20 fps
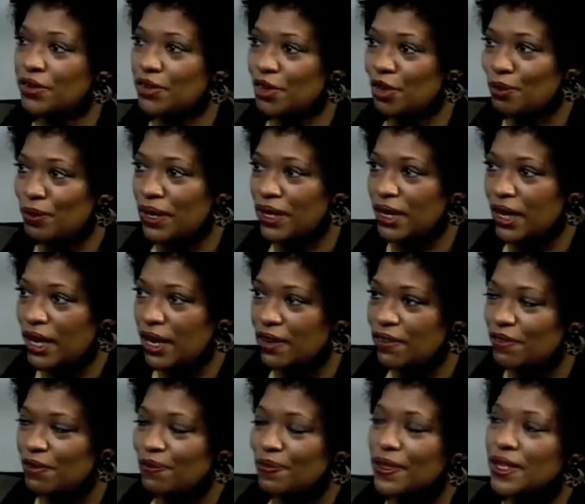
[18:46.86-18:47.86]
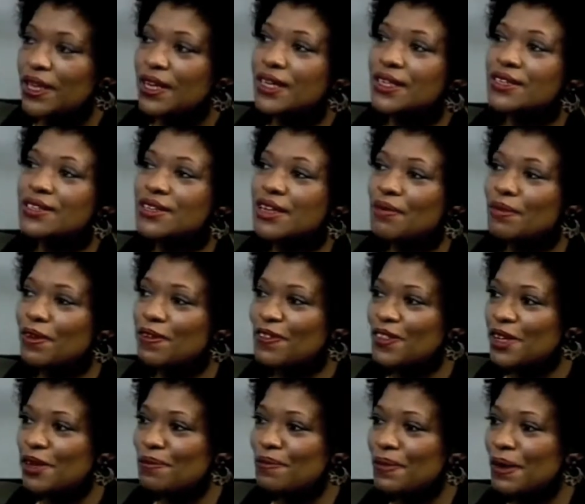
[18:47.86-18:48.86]
all my life. Some of
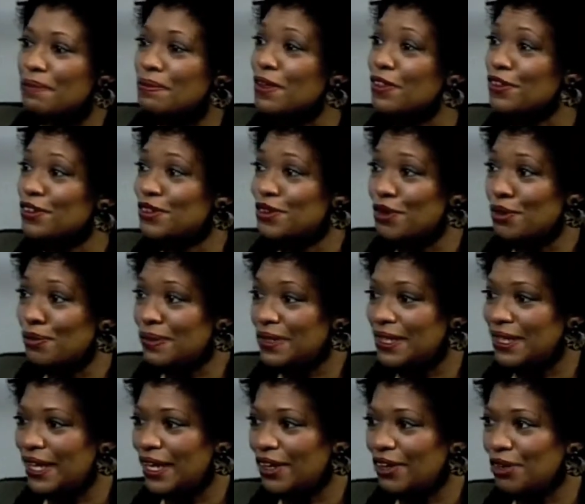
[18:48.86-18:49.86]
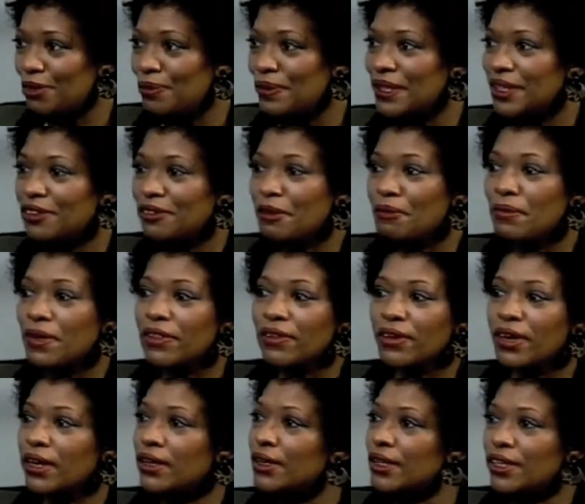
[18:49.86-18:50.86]
them my mother told me later, because my mother
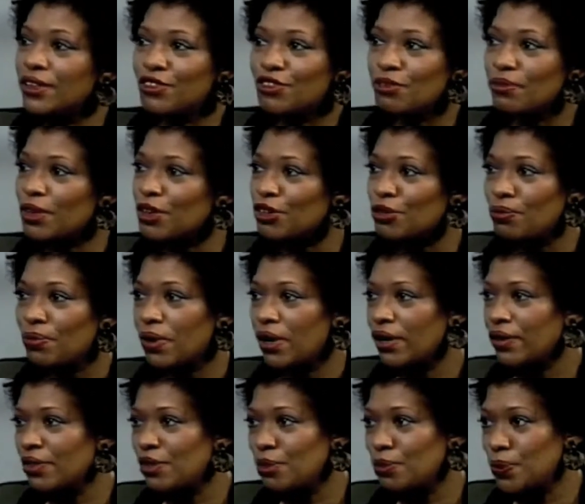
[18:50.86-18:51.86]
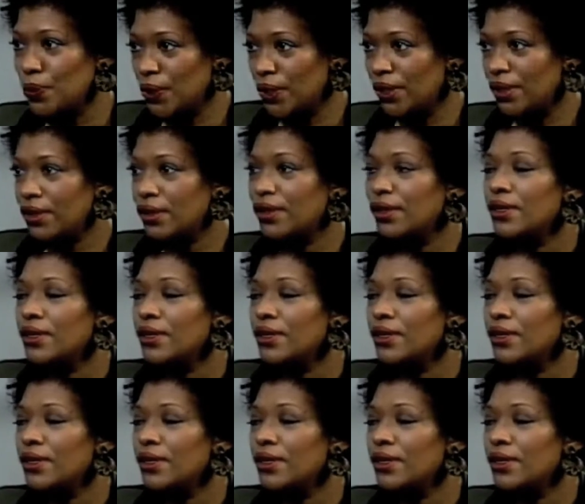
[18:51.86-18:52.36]
had an instrumental part in the book.